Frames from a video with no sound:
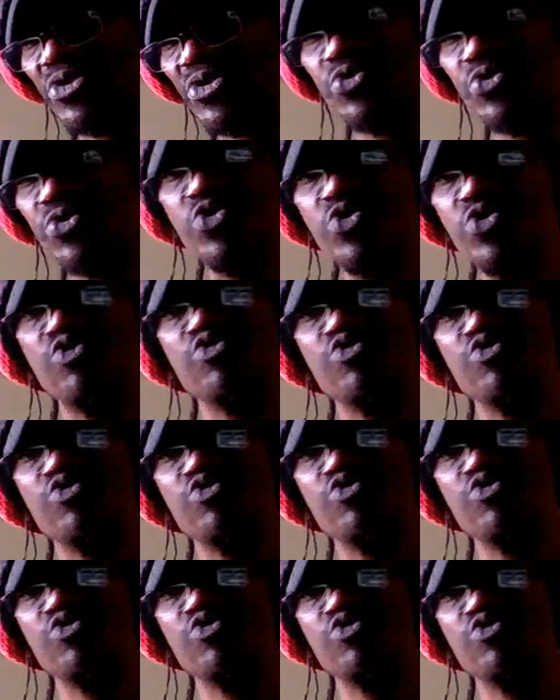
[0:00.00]
Rudy
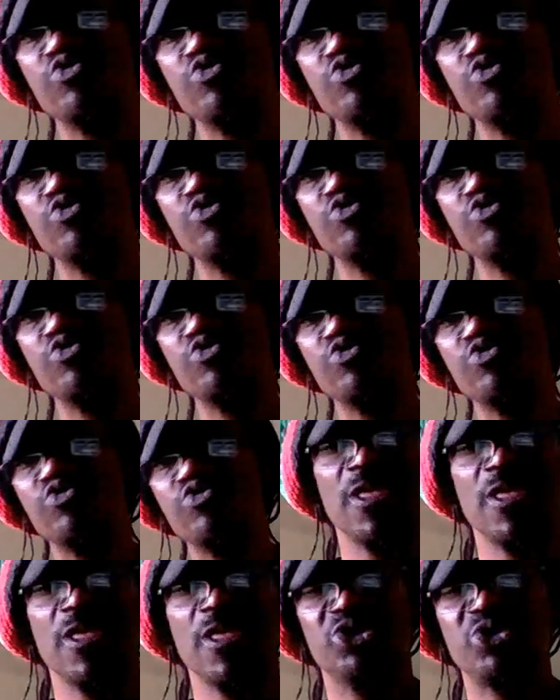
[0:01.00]
Roy Moore
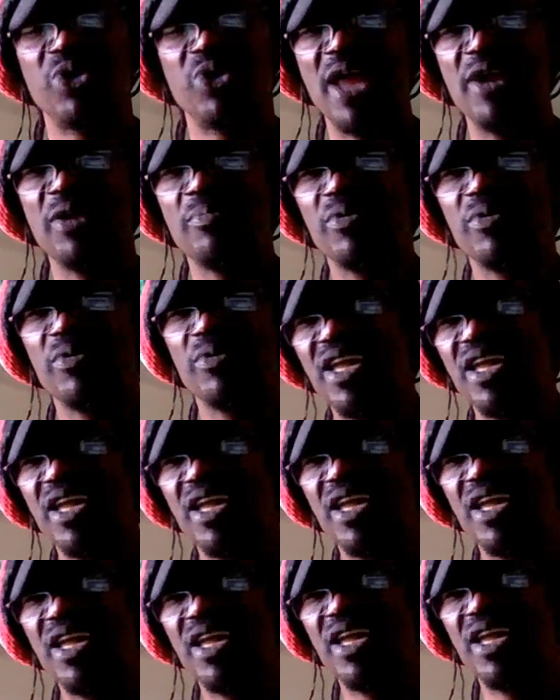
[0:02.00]
tried to get
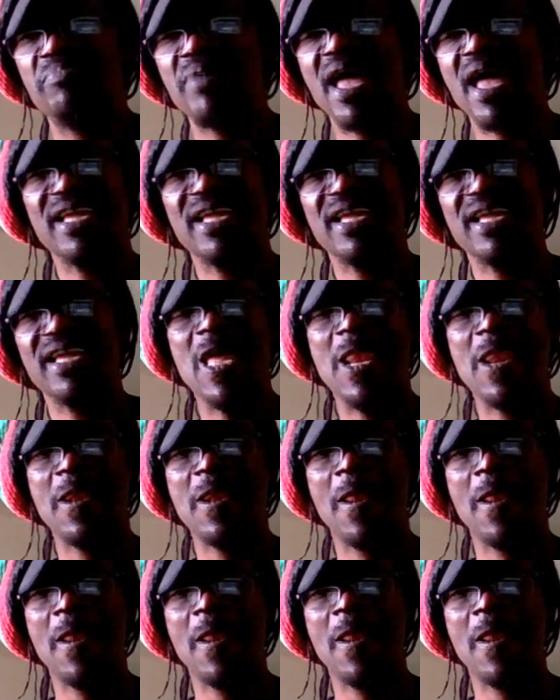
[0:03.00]
his bid back in